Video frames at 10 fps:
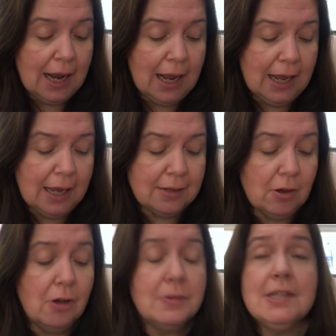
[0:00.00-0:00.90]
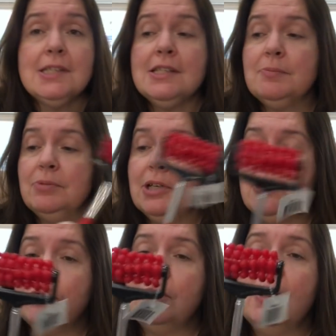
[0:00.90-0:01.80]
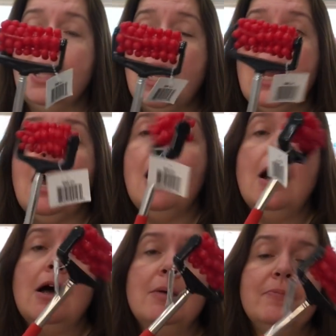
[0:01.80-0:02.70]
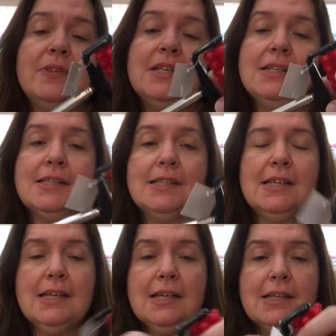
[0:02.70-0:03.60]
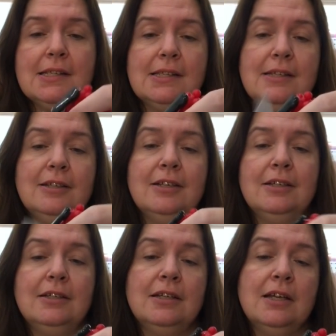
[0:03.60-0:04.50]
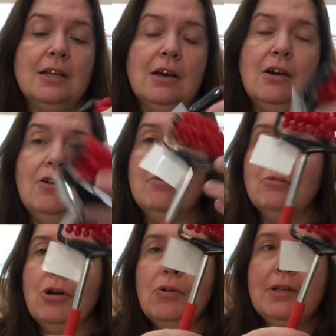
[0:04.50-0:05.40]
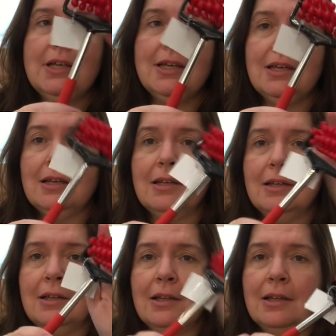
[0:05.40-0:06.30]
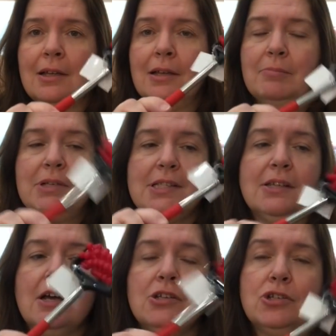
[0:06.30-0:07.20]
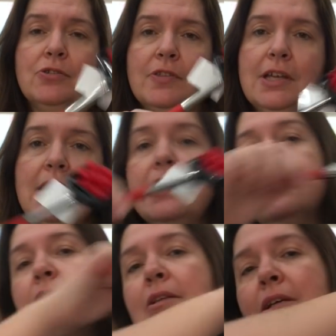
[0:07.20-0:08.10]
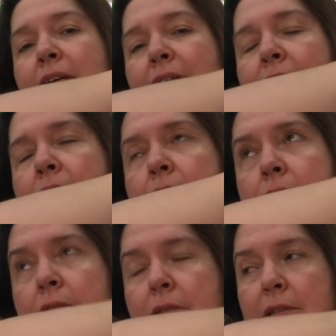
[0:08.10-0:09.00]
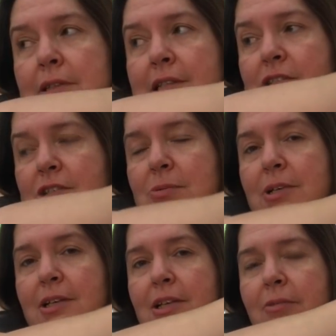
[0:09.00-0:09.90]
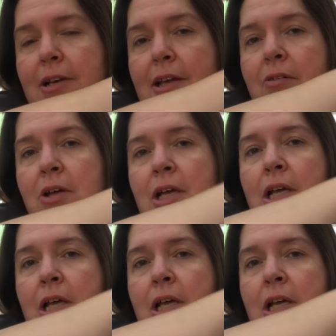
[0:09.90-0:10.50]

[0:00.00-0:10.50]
And oh, this is pretty cool. This is a Rolly massager thingy, and that's just what I need right now.